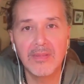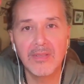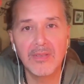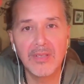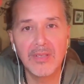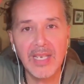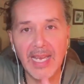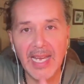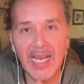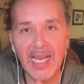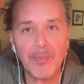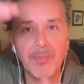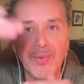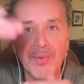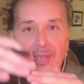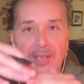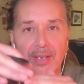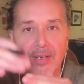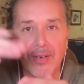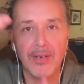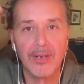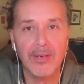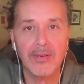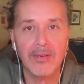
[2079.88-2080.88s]
gap
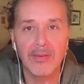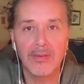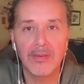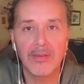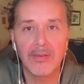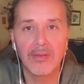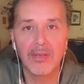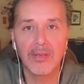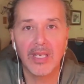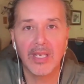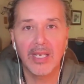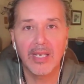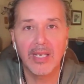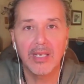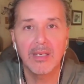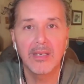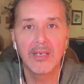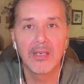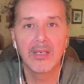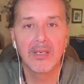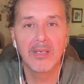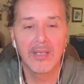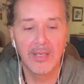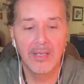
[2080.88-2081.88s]
there. Okay,
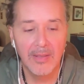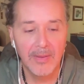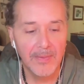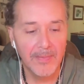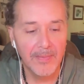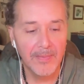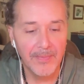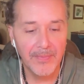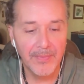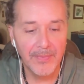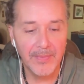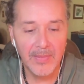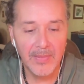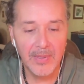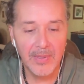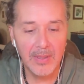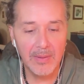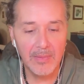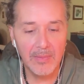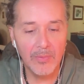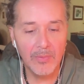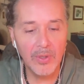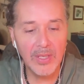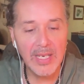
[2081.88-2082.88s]

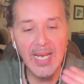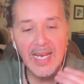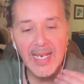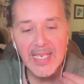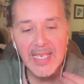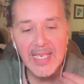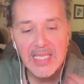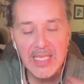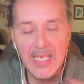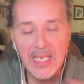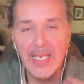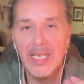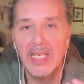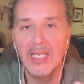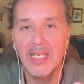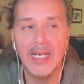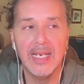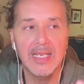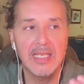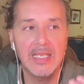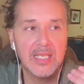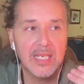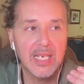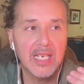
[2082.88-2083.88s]
when I say
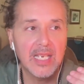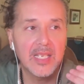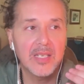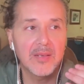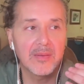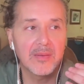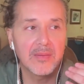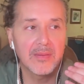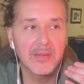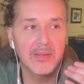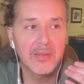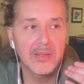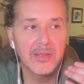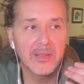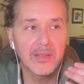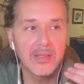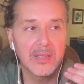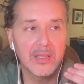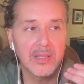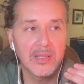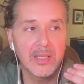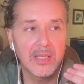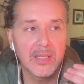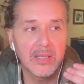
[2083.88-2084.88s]
it
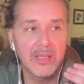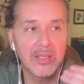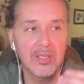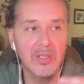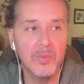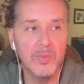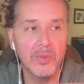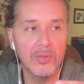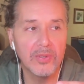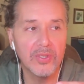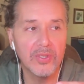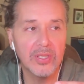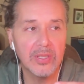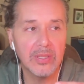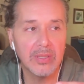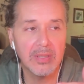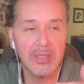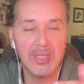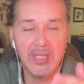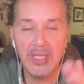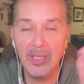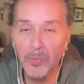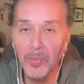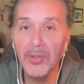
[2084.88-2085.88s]
in its most
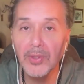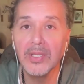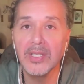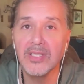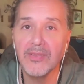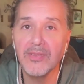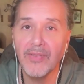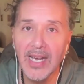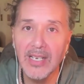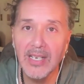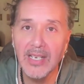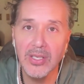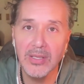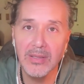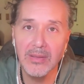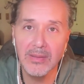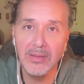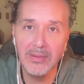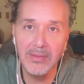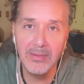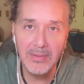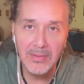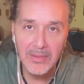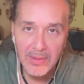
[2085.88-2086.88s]
simplest fashion.
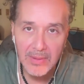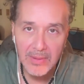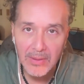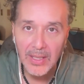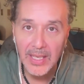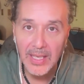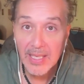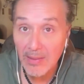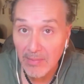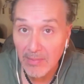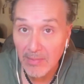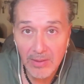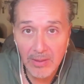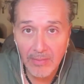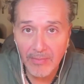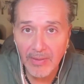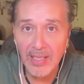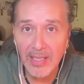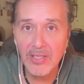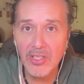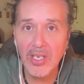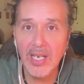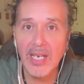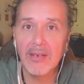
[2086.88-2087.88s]
Okay,
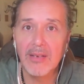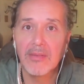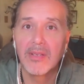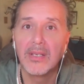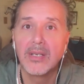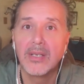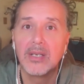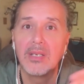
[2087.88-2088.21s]
divine child,